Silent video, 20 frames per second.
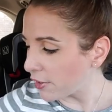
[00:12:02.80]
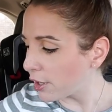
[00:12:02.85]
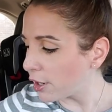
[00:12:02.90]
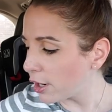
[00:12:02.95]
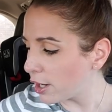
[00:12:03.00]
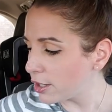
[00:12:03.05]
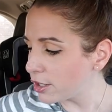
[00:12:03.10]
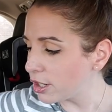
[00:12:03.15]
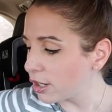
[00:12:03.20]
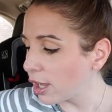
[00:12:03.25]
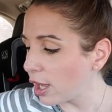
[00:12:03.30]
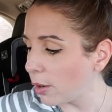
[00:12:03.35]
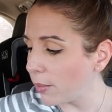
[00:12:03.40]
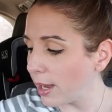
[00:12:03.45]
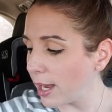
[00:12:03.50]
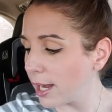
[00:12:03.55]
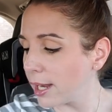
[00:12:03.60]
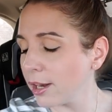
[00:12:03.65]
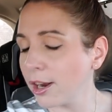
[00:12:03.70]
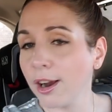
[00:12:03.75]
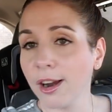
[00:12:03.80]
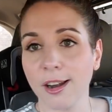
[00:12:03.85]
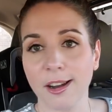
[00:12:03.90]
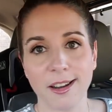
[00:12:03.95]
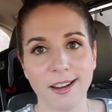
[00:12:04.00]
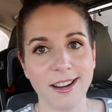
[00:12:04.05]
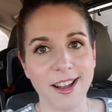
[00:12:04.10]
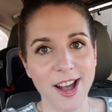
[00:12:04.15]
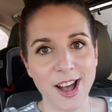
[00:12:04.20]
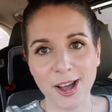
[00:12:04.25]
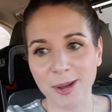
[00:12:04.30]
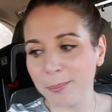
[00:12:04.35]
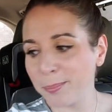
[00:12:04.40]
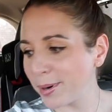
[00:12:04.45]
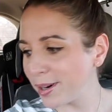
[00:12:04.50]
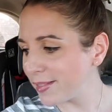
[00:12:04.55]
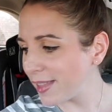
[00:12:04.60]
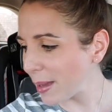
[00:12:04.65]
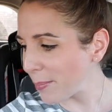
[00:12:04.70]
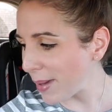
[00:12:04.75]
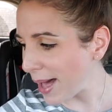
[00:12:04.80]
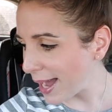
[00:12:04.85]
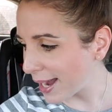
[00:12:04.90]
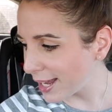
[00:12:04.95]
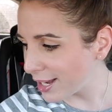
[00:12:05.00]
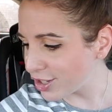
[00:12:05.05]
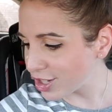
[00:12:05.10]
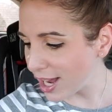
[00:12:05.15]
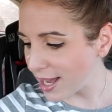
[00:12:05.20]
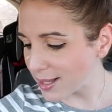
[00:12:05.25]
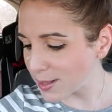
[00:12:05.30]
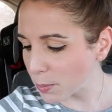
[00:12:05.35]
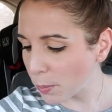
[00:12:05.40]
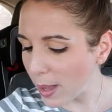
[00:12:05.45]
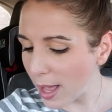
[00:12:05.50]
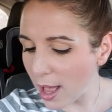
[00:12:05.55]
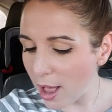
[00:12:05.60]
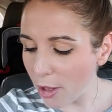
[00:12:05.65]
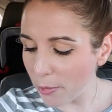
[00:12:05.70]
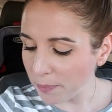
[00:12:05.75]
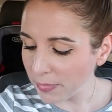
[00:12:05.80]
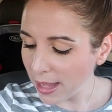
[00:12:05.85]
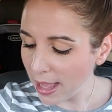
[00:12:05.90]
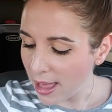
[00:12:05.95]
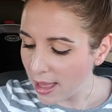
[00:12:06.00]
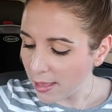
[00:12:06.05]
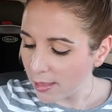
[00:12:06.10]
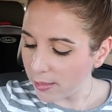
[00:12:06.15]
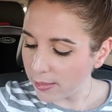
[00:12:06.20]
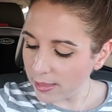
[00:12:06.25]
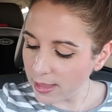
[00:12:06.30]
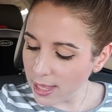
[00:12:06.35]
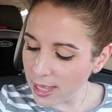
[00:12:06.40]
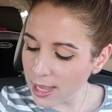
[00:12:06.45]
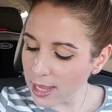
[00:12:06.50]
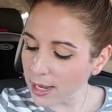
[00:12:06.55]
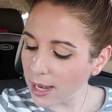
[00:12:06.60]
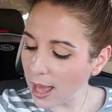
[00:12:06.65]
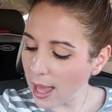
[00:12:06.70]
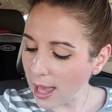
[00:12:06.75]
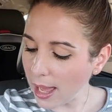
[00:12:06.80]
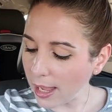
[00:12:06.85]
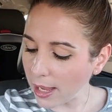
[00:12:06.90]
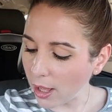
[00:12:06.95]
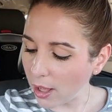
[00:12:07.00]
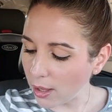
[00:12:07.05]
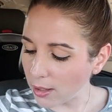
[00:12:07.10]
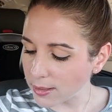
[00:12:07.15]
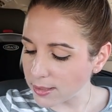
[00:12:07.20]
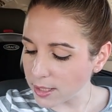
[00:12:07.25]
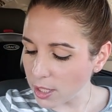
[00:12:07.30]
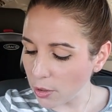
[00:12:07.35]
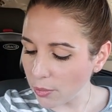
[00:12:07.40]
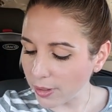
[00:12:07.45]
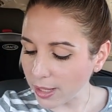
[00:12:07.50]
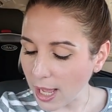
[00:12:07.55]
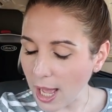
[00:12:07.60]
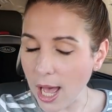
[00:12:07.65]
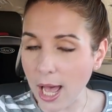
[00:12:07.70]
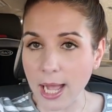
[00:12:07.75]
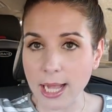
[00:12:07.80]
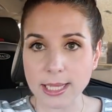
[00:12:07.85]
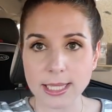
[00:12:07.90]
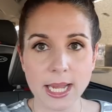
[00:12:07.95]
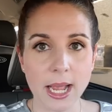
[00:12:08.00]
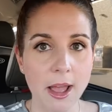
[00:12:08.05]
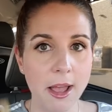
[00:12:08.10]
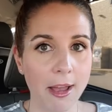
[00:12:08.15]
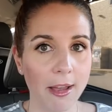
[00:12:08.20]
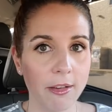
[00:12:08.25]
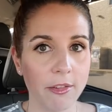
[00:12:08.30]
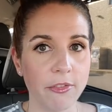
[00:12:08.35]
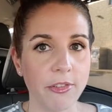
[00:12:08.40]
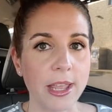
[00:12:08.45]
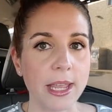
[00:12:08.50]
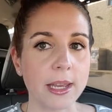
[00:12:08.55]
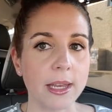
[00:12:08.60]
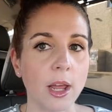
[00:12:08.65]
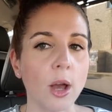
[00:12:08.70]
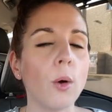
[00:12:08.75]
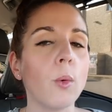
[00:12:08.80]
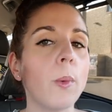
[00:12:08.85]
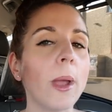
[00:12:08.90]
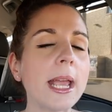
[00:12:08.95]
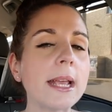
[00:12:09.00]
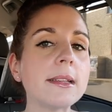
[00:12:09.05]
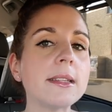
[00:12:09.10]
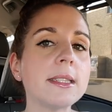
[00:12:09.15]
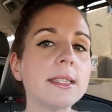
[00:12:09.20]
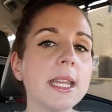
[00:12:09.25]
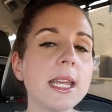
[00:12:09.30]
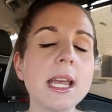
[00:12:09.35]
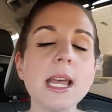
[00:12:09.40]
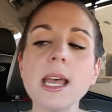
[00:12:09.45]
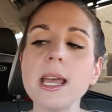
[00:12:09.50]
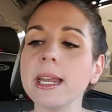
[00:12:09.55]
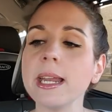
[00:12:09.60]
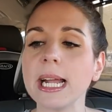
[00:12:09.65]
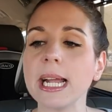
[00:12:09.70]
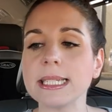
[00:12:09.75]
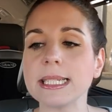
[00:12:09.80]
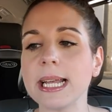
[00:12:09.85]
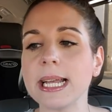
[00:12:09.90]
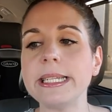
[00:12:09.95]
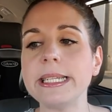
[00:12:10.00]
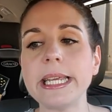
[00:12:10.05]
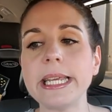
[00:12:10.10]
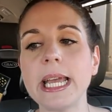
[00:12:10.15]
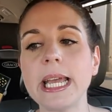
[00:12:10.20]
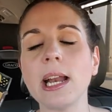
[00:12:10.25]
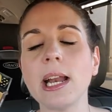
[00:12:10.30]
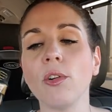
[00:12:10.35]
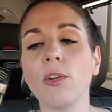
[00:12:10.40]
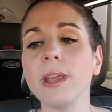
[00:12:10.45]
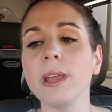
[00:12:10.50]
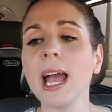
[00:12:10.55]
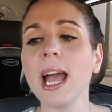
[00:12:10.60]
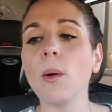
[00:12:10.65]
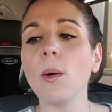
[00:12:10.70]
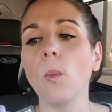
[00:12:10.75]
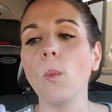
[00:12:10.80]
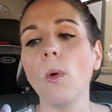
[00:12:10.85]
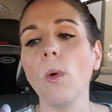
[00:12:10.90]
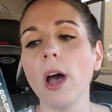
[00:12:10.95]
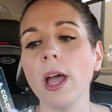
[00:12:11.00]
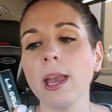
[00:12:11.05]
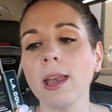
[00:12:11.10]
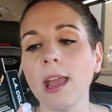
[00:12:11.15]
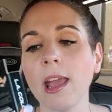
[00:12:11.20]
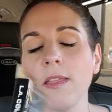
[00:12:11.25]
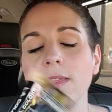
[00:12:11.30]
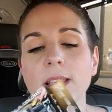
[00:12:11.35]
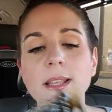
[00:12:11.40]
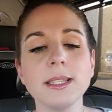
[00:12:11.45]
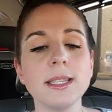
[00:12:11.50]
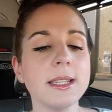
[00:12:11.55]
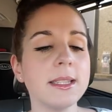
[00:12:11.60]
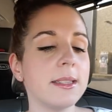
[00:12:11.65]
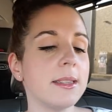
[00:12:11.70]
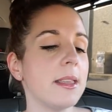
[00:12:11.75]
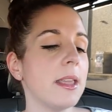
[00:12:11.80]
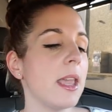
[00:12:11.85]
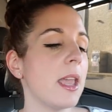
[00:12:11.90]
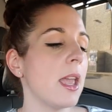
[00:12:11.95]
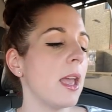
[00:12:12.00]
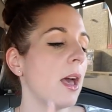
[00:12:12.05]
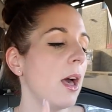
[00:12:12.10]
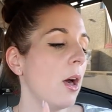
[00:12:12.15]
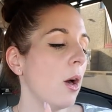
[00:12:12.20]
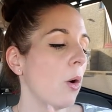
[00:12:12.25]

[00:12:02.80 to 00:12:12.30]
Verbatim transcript: for her to go in her um, birthday package as well. Then I also got fake nail wasted. Yes, I did. Only got one, and this is the